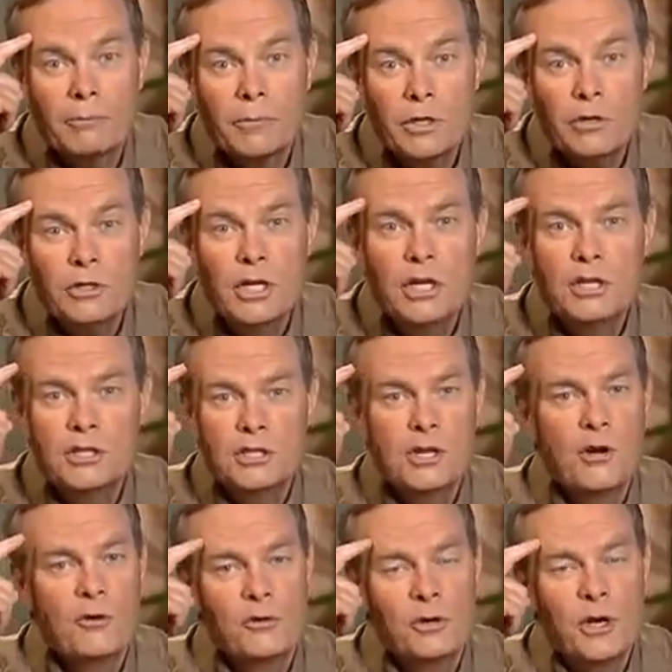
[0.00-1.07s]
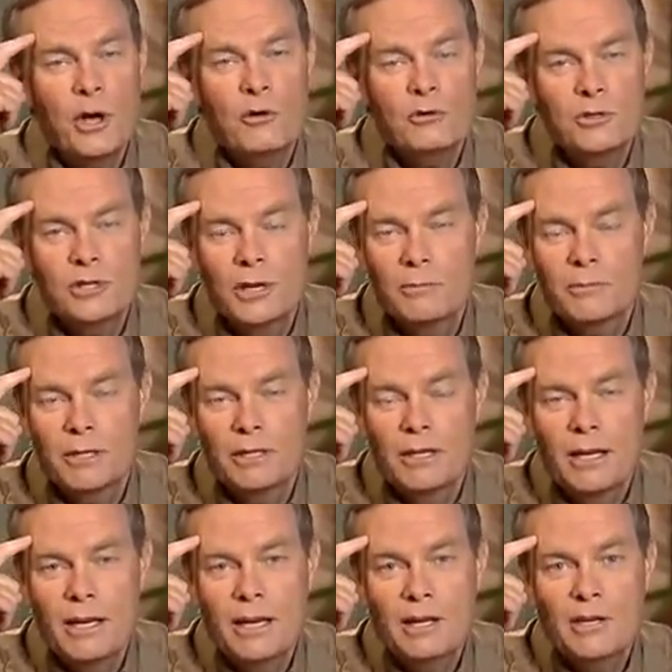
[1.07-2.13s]
You just don't know something.
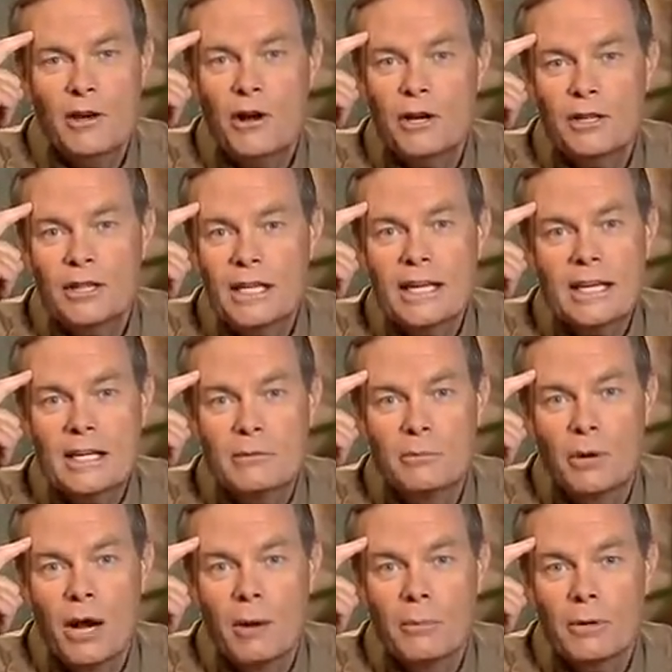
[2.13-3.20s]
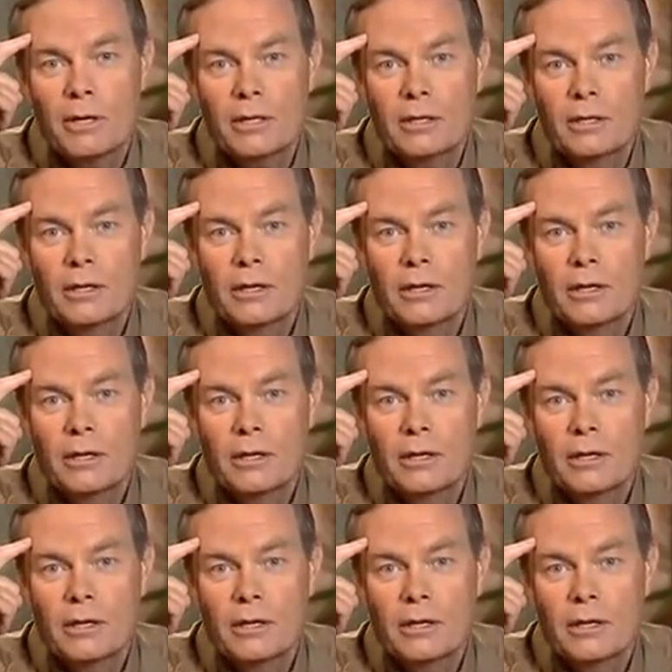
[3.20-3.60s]
You aren't thinking properly.